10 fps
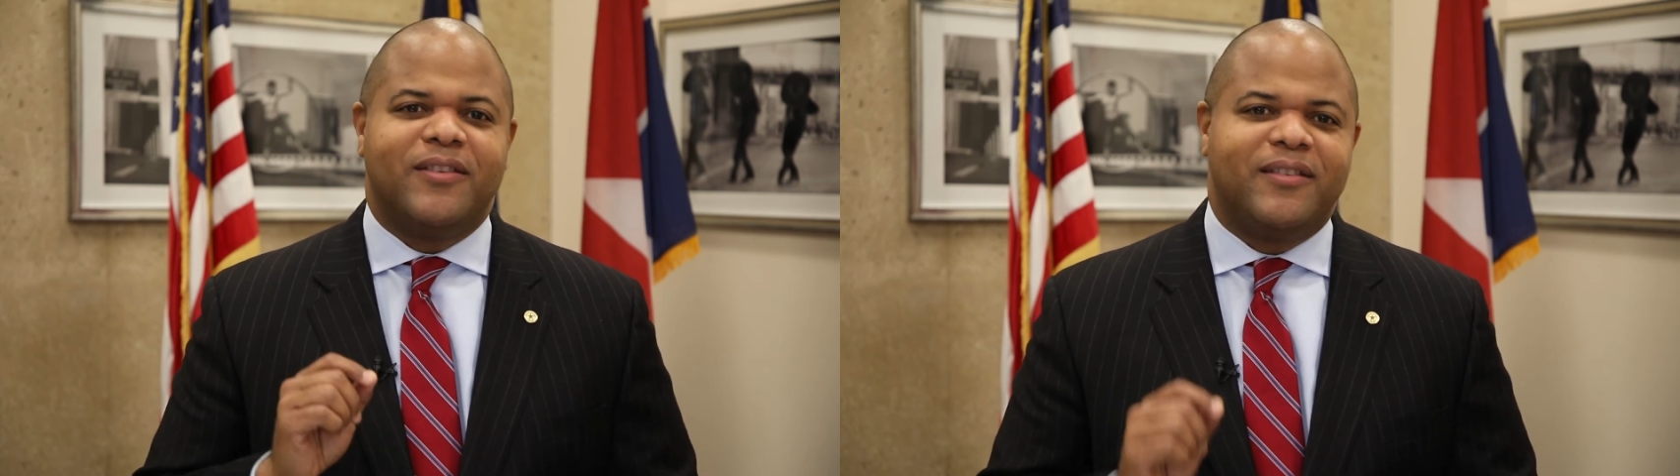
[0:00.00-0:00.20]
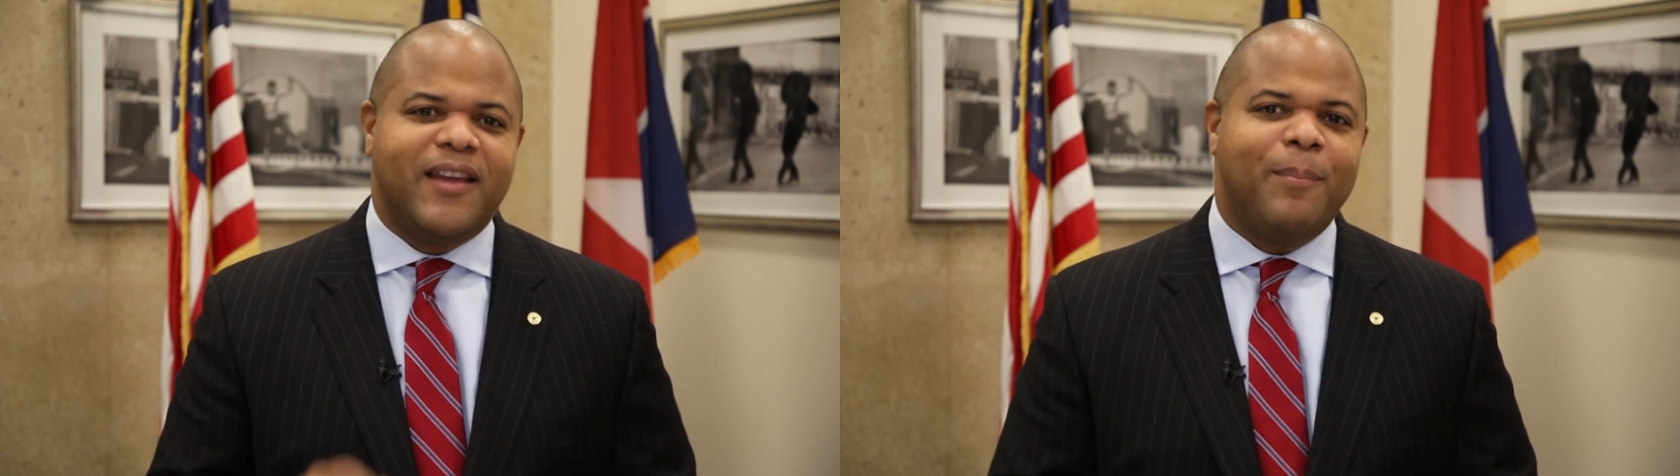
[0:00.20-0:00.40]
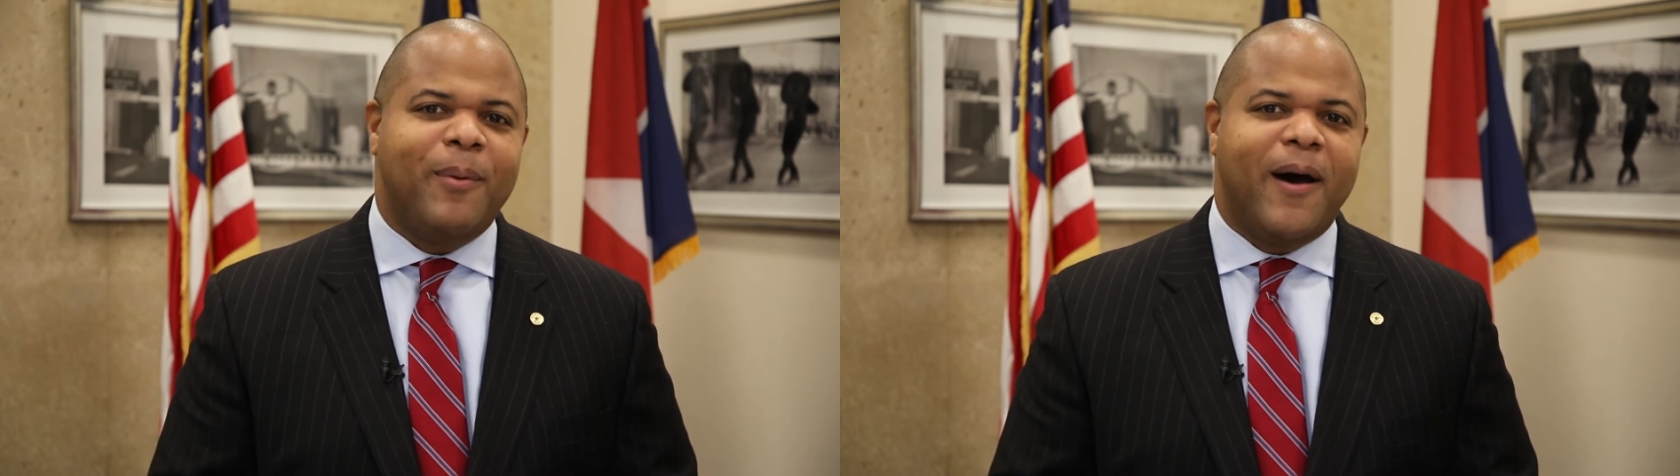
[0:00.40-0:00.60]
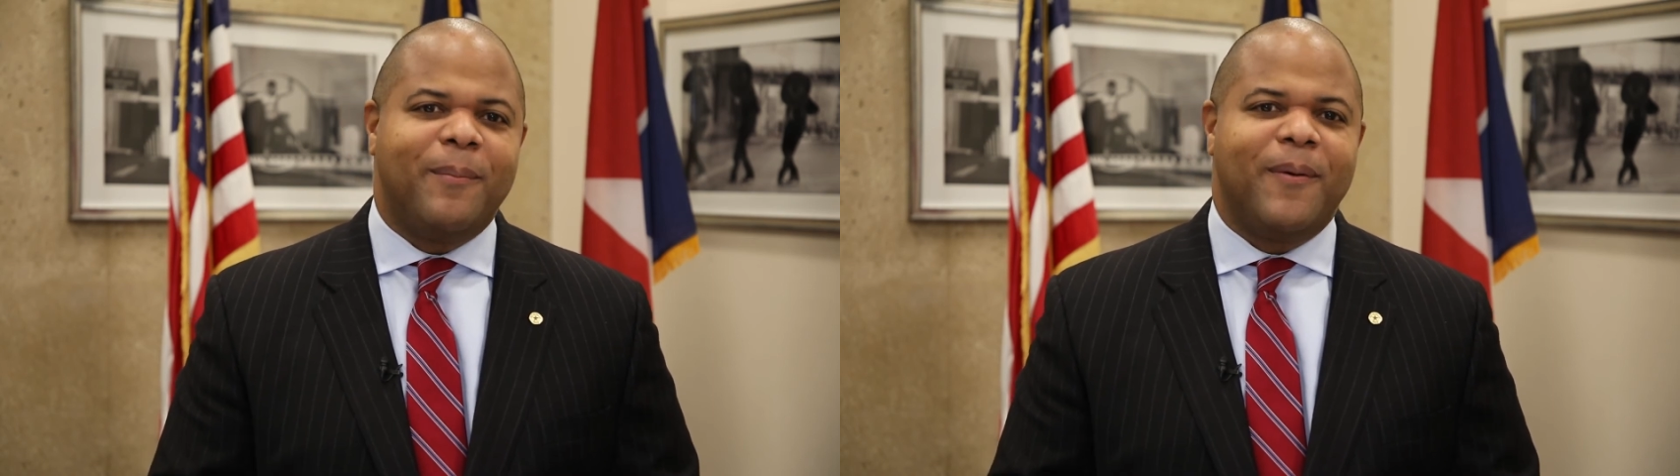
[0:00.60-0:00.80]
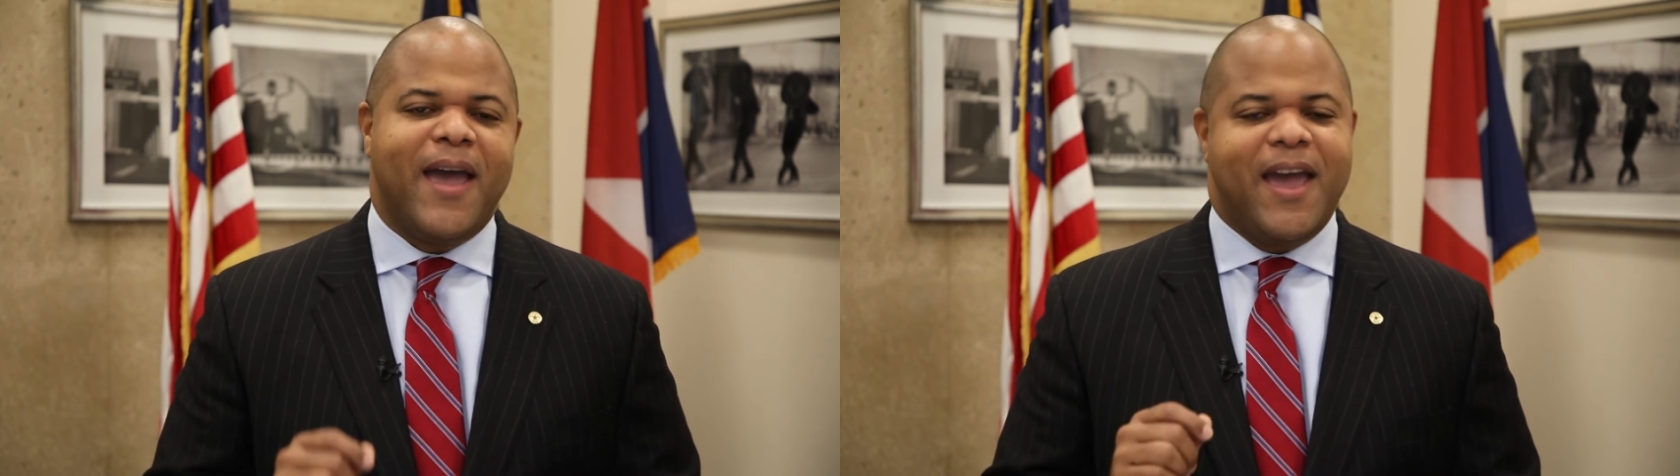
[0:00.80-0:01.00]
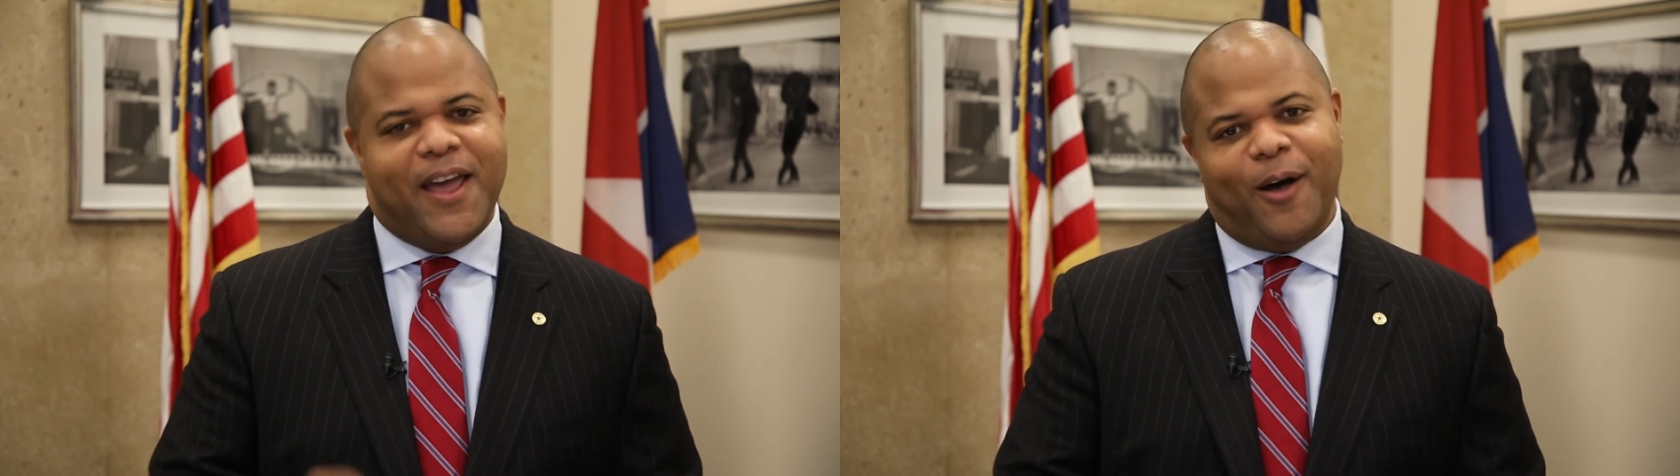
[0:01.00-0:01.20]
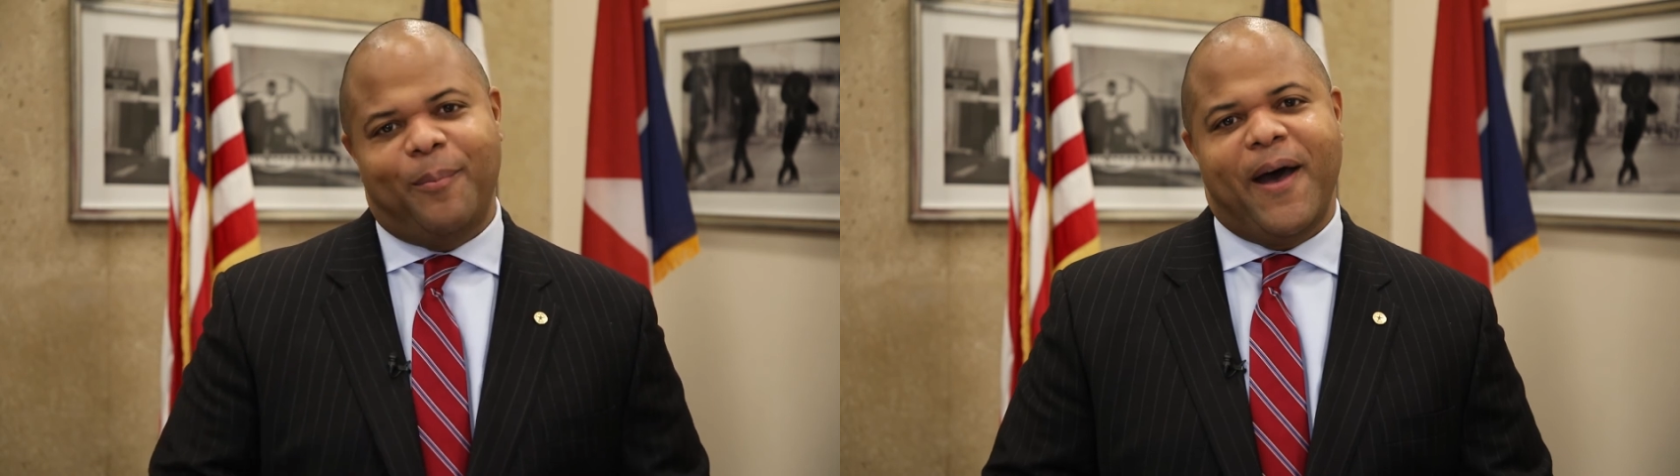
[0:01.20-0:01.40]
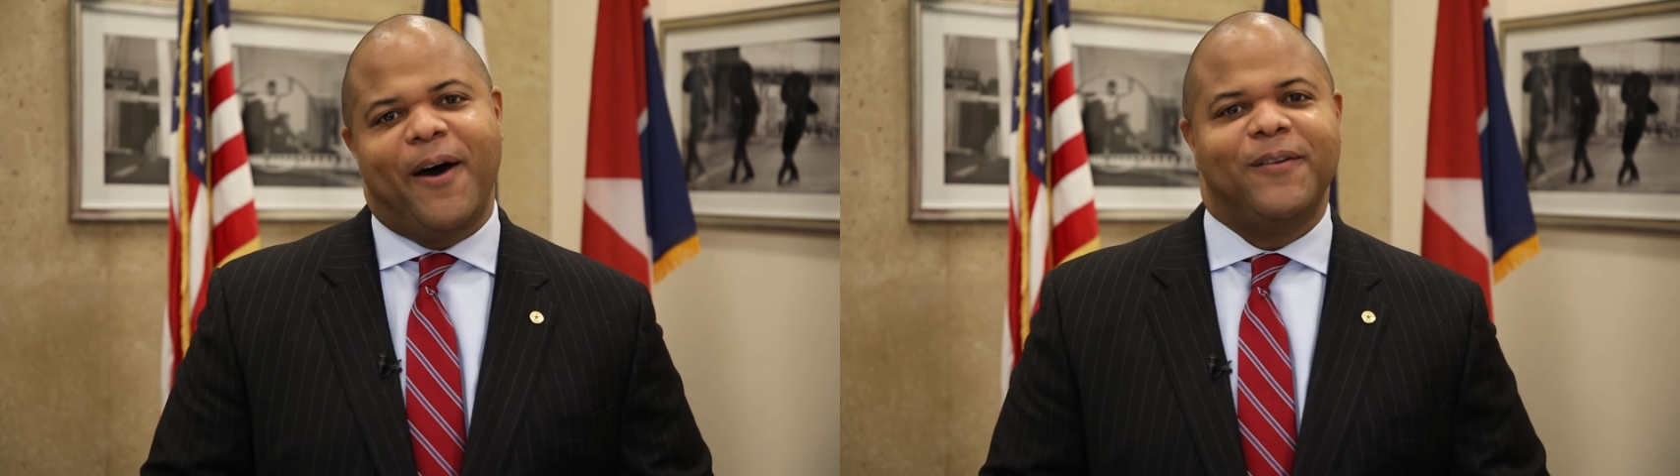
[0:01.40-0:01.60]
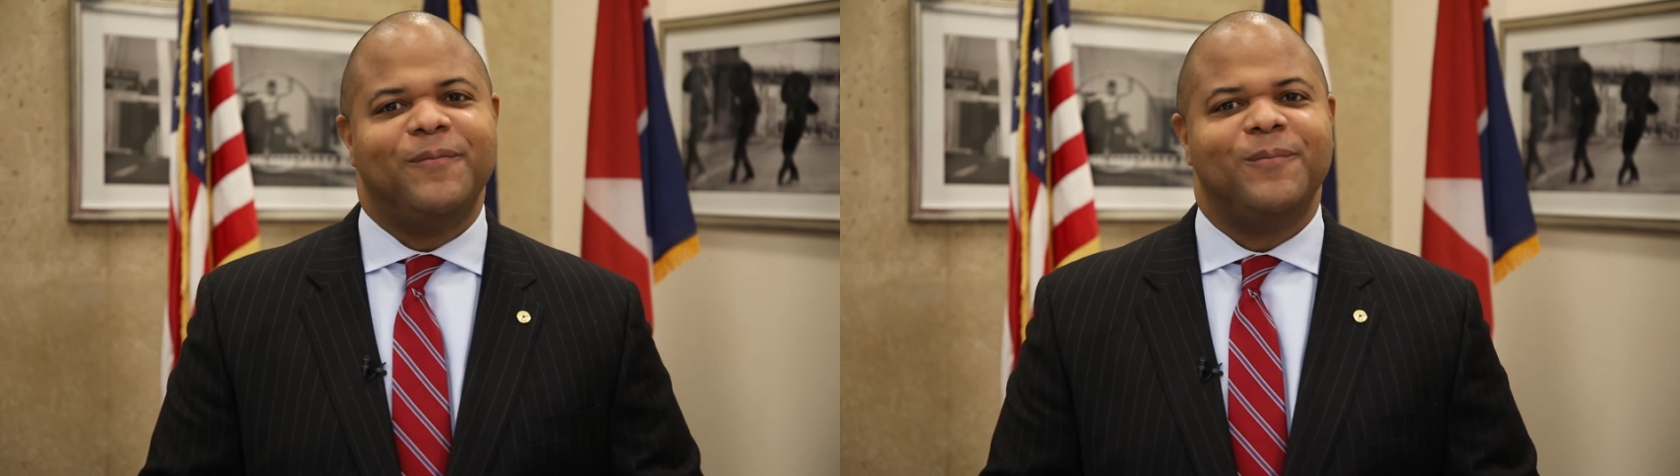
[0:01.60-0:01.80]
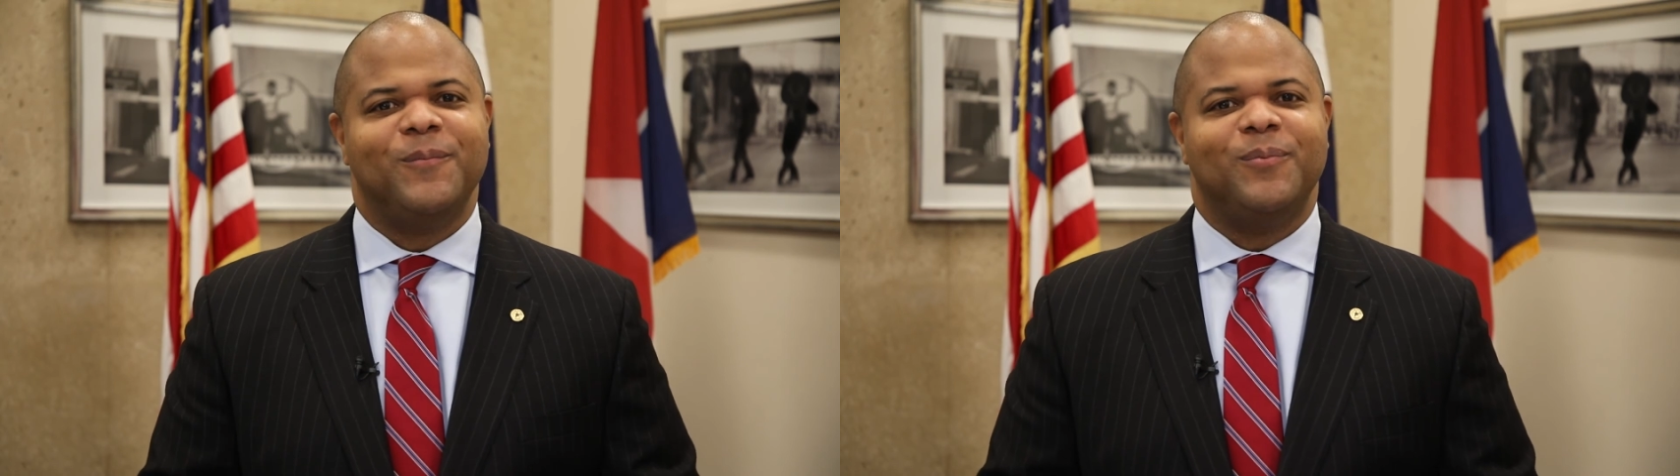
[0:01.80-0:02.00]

step up and help out.